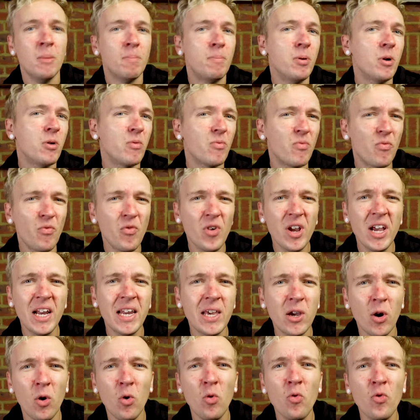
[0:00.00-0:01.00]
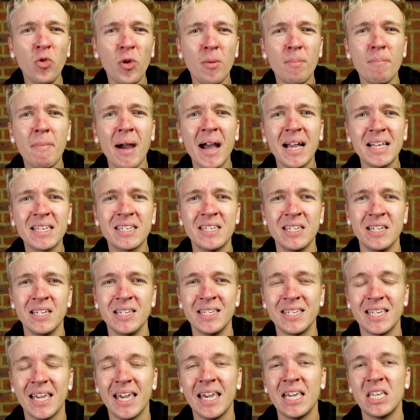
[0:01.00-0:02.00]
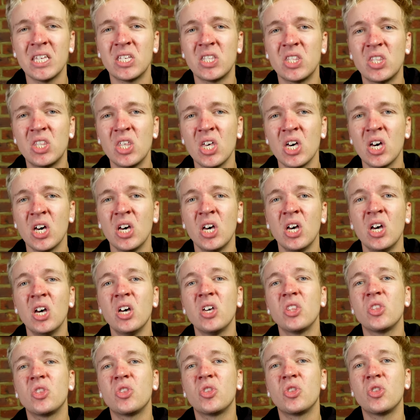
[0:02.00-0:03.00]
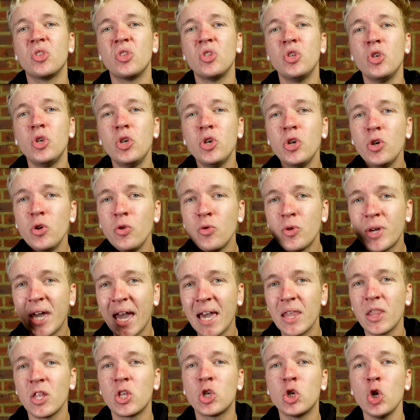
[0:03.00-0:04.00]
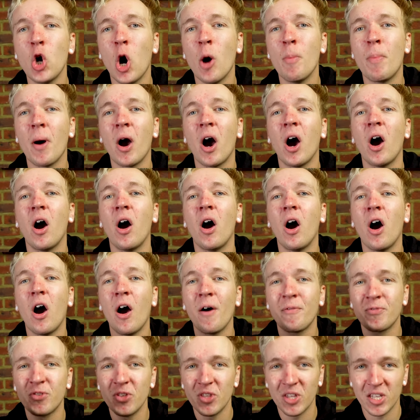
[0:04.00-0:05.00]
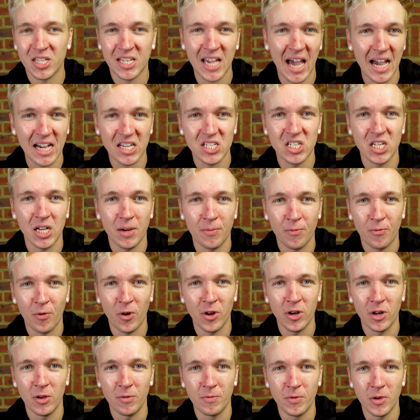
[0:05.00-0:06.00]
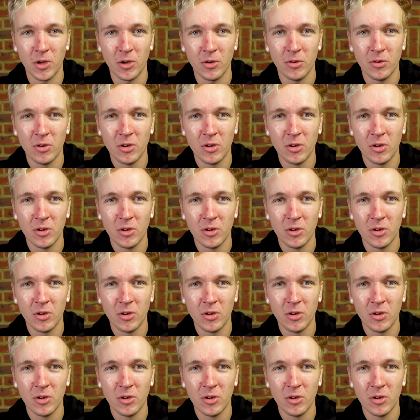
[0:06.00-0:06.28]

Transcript: But really all that matters is that you get the job after the taxi in front of you.